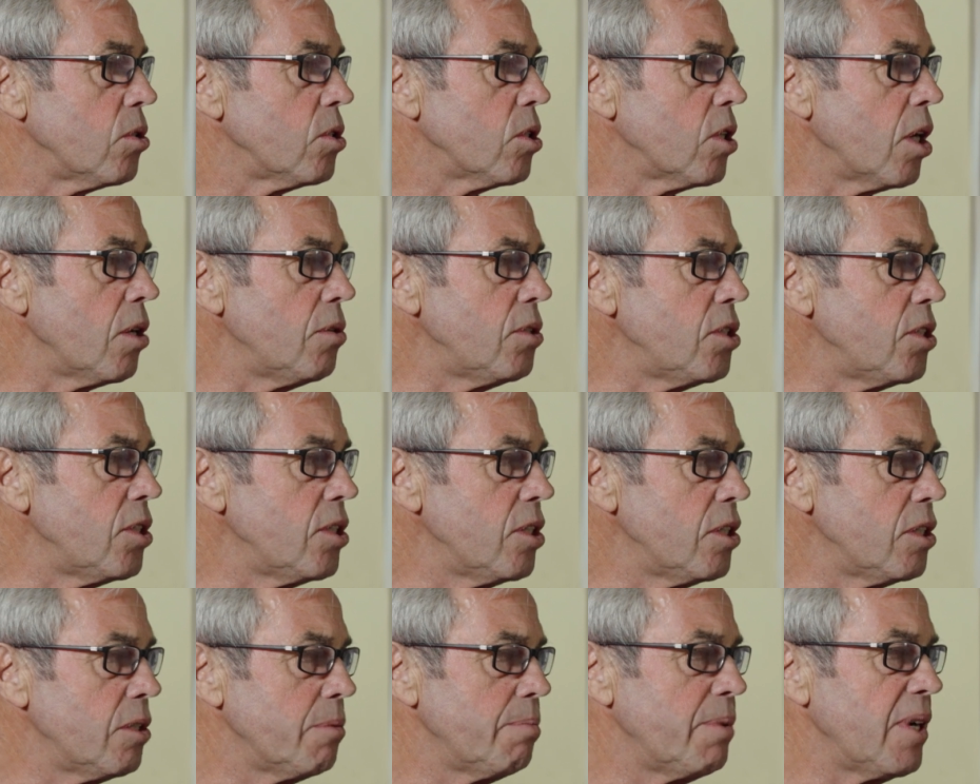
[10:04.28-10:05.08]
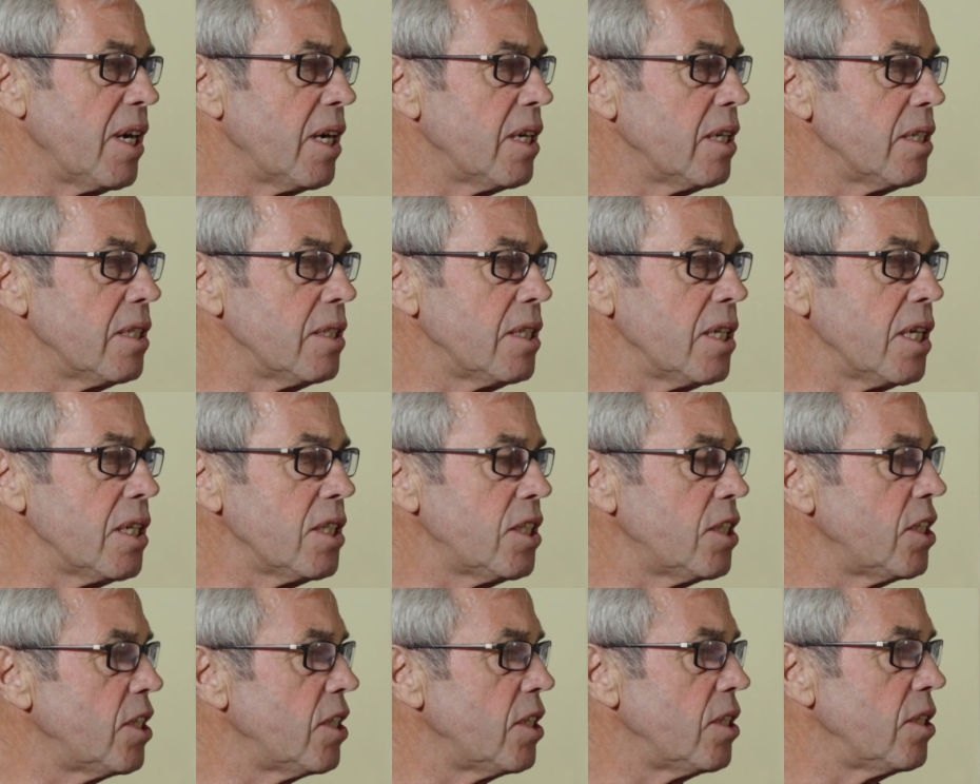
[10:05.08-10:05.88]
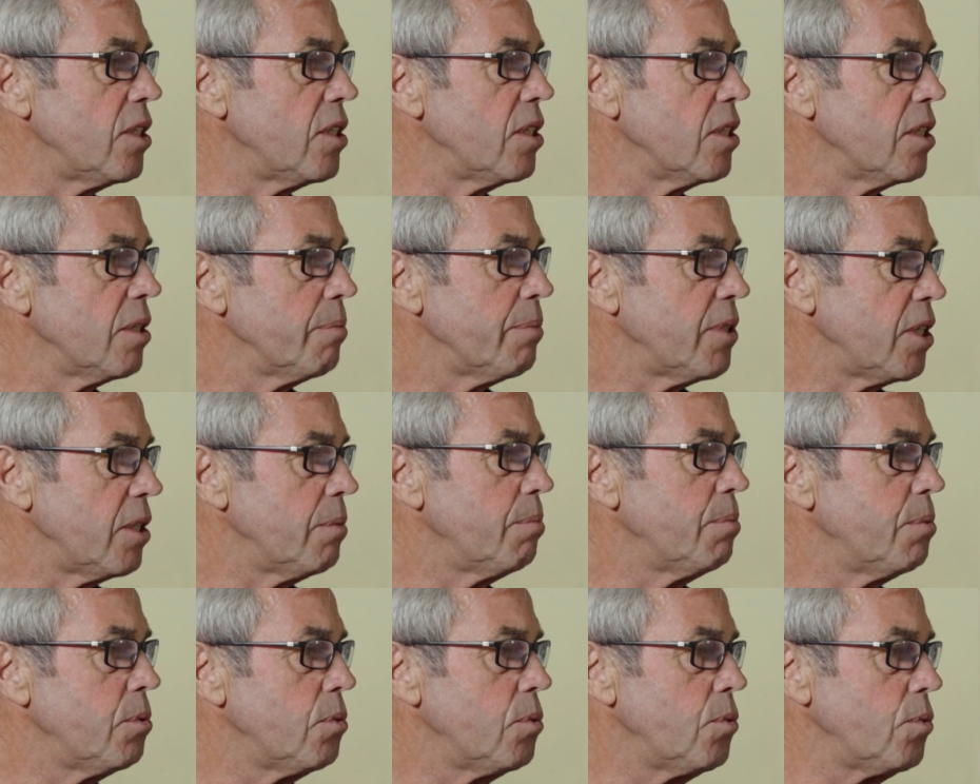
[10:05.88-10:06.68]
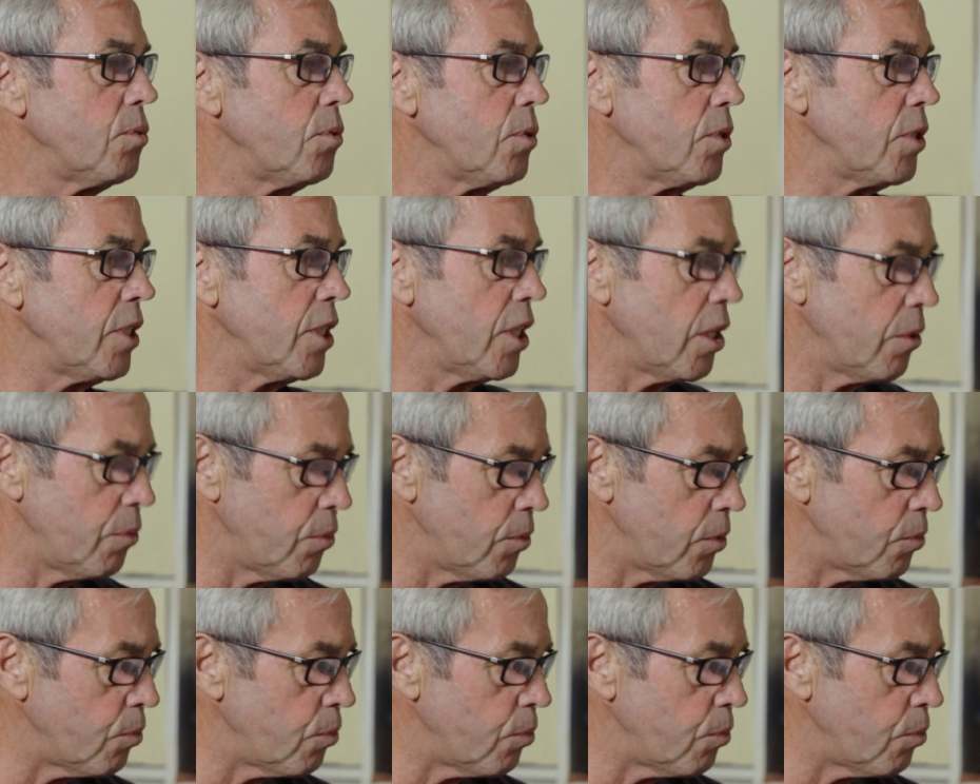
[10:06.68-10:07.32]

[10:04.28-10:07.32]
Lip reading: Coaching is about touching people, you know,